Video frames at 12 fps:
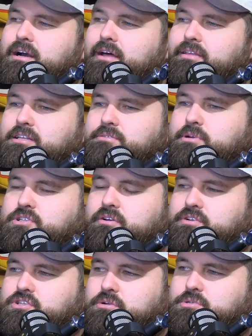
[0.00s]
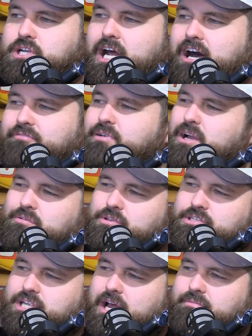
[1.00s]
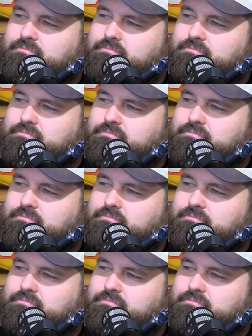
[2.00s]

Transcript: I think it's the most obvious option. Halfback, be the same.